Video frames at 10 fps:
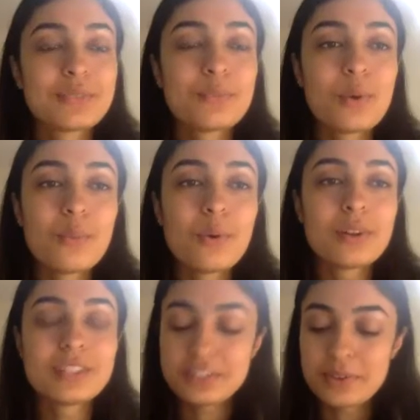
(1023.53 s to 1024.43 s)
What
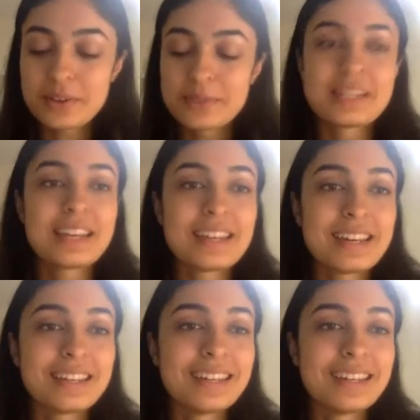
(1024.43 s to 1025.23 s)
did you end up saying?